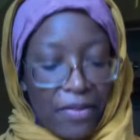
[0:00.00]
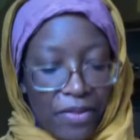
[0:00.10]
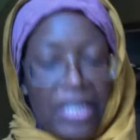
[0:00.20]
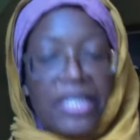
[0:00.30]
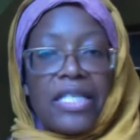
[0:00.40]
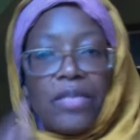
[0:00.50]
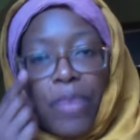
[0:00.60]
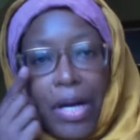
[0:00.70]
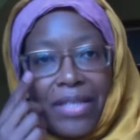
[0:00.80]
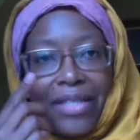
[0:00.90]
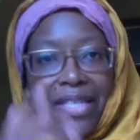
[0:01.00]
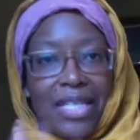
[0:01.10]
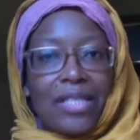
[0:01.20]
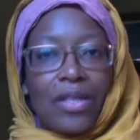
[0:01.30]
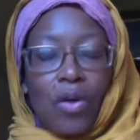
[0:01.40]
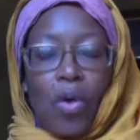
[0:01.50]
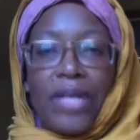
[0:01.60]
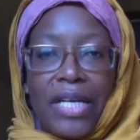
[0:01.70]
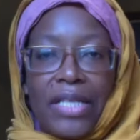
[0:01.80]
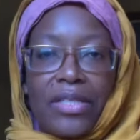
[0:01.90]
This is what this
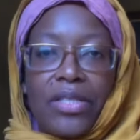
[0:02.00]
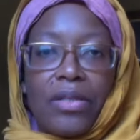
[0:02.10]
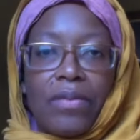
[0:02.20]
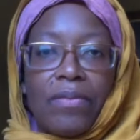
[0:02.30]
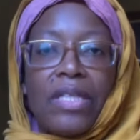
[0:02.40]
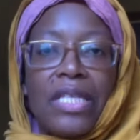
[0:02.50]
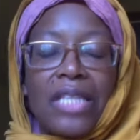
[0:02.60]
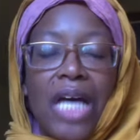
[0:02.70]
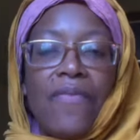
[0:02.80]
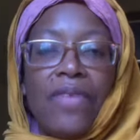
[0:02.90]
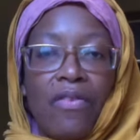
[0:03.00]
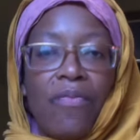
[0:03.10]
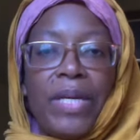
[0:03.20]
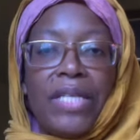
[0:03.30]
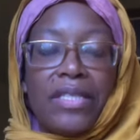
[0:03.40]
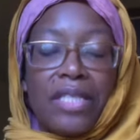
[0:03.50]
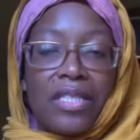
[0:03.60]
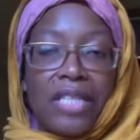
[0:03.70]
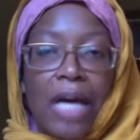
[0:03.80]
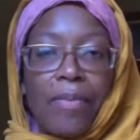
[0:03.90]
culminates to. This covenant of peace is
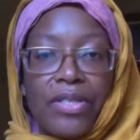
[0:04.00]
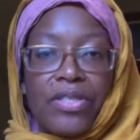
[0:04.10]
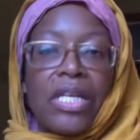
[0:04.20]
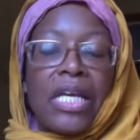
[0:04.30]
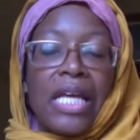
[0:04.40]
established